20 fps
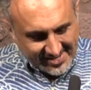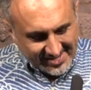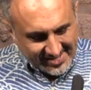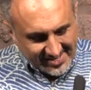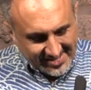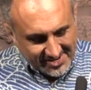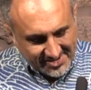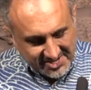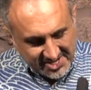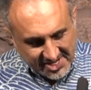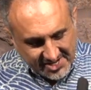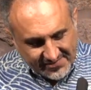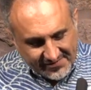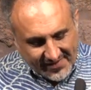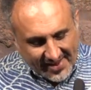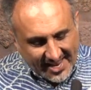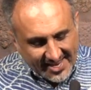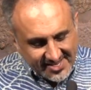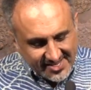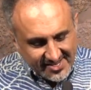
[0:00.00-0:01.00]
There's this
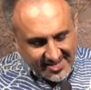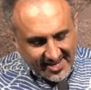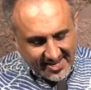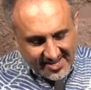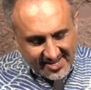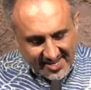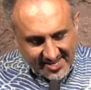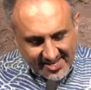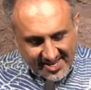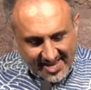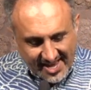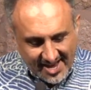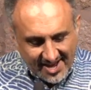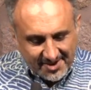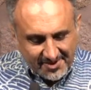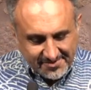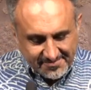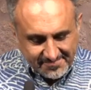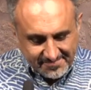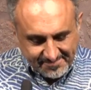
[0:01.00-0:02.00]
fascinating
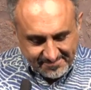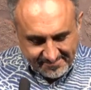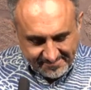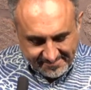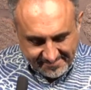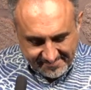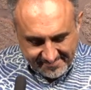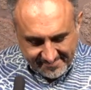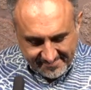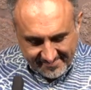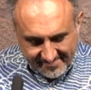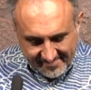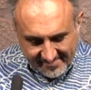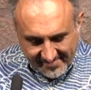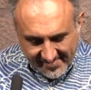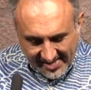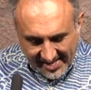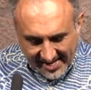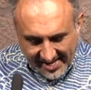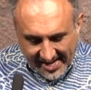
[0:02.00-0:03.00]
account
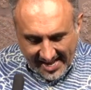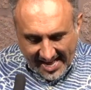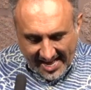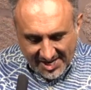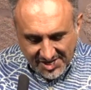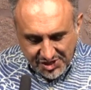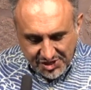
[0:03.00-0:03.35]
in Acts